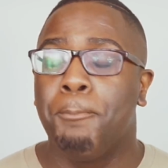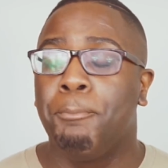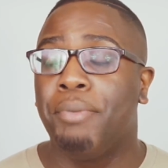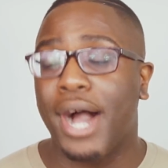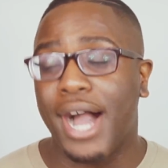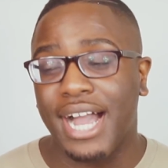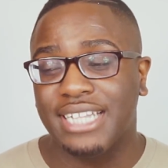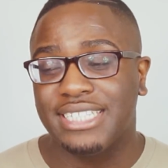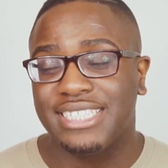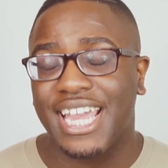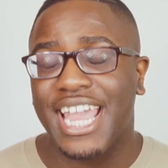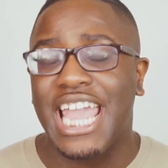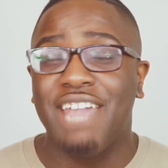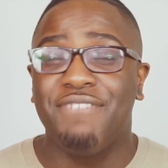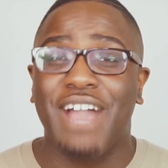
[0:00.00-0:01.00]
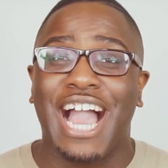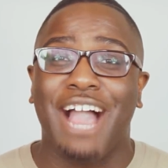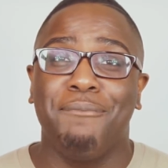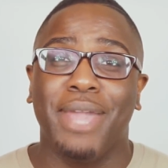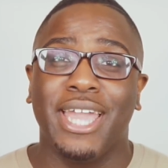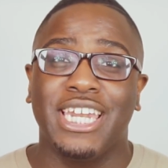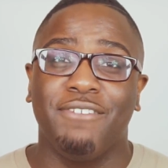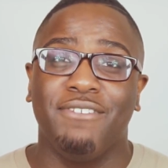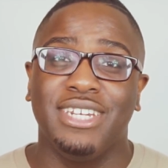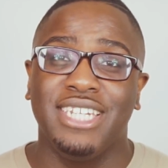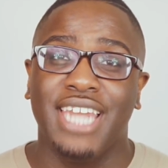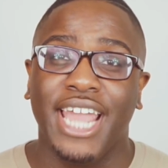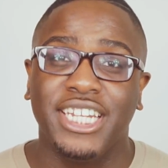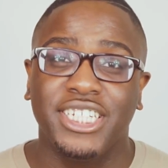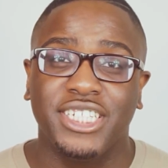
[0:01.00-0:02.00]
But if I'm in a
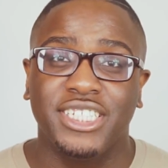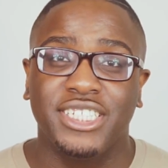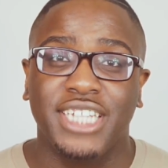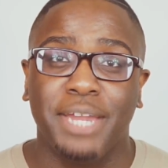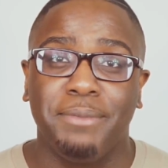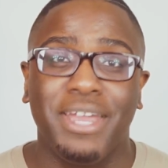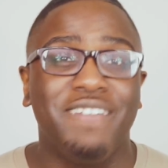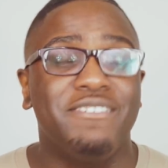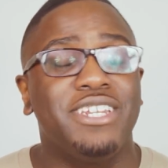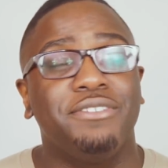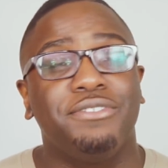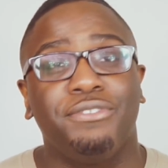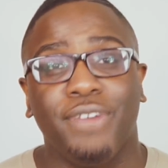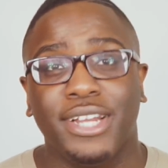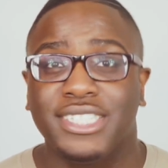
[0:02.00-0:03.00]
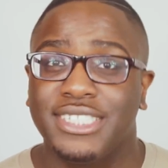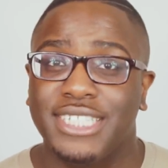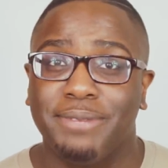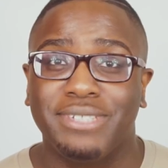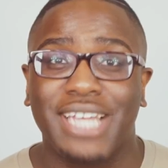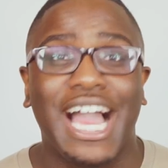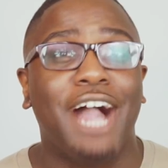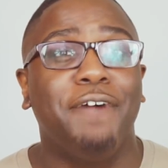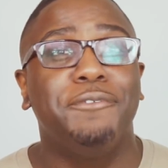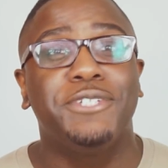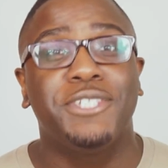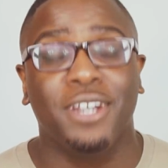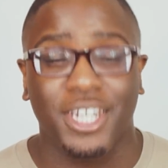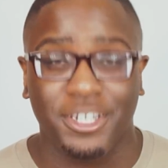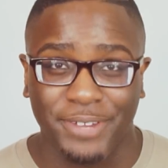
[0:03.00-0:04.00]
relationship, even in friendships, I will
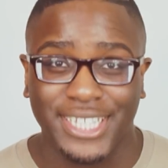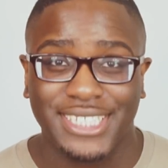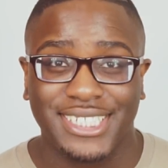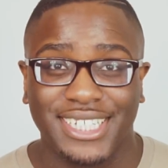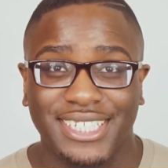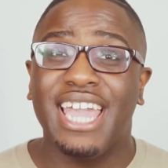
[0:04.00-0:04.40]
tolerate it.